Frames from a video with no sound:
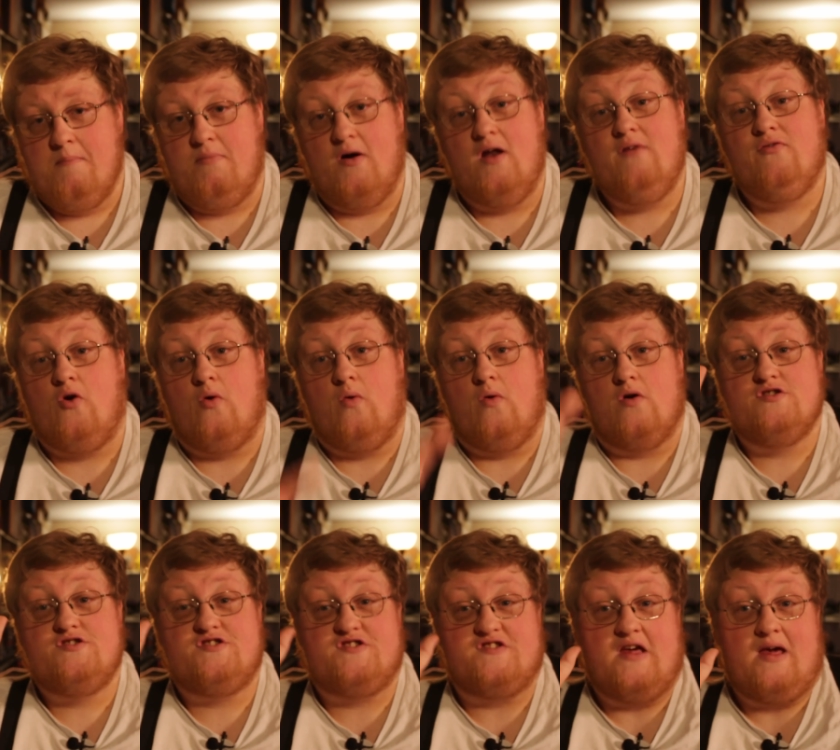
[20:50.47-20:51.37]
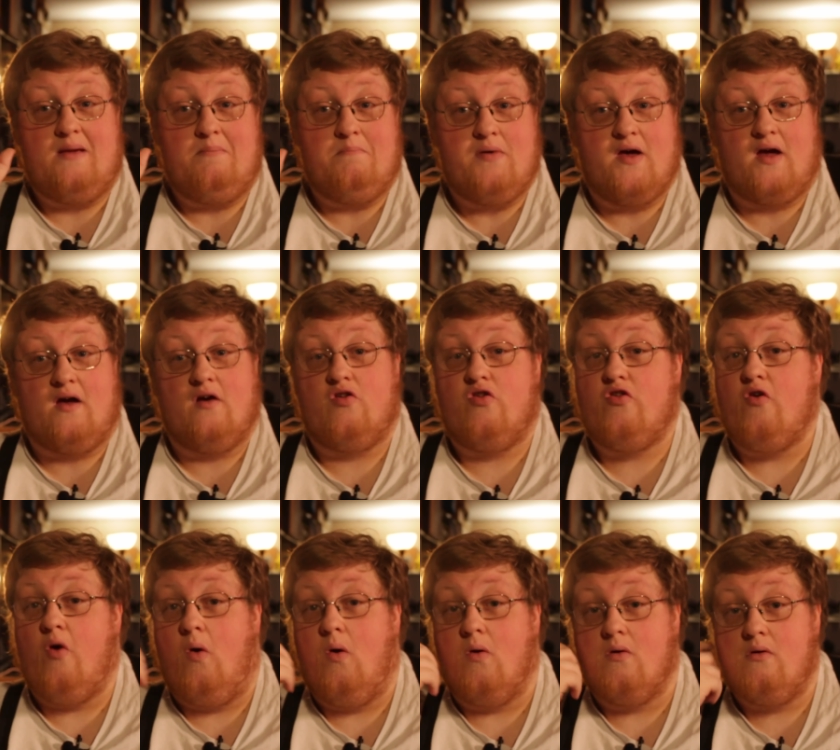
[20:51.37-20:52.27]
But of course, the biggest
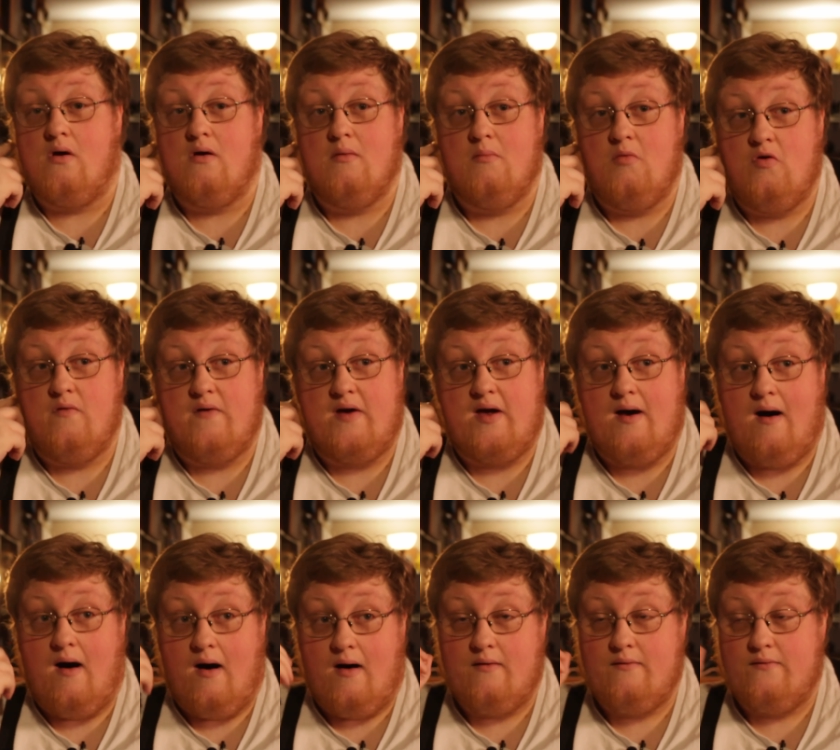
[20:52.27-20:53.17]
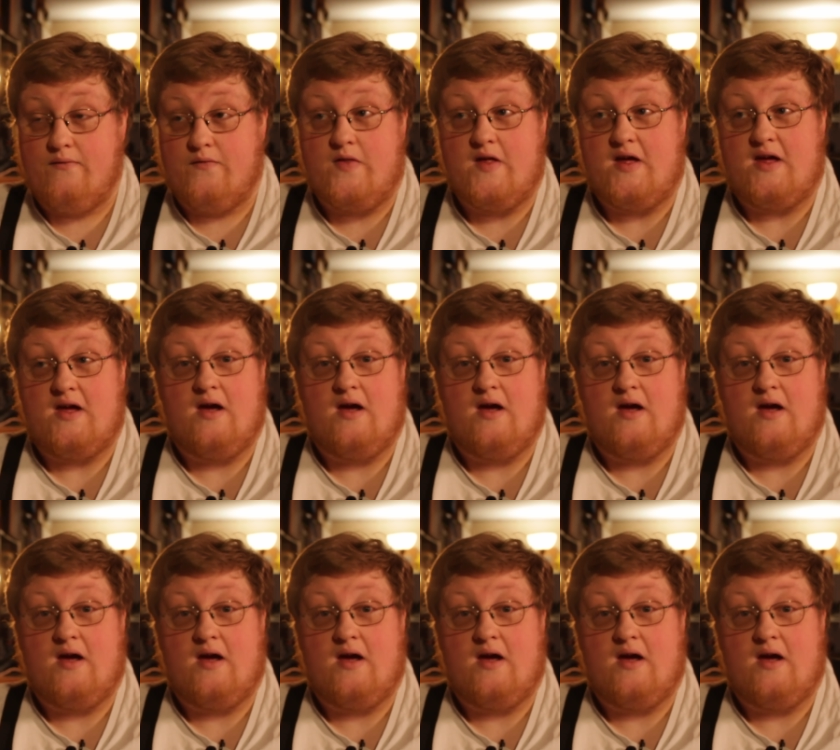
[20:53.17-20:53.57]
horror movie of the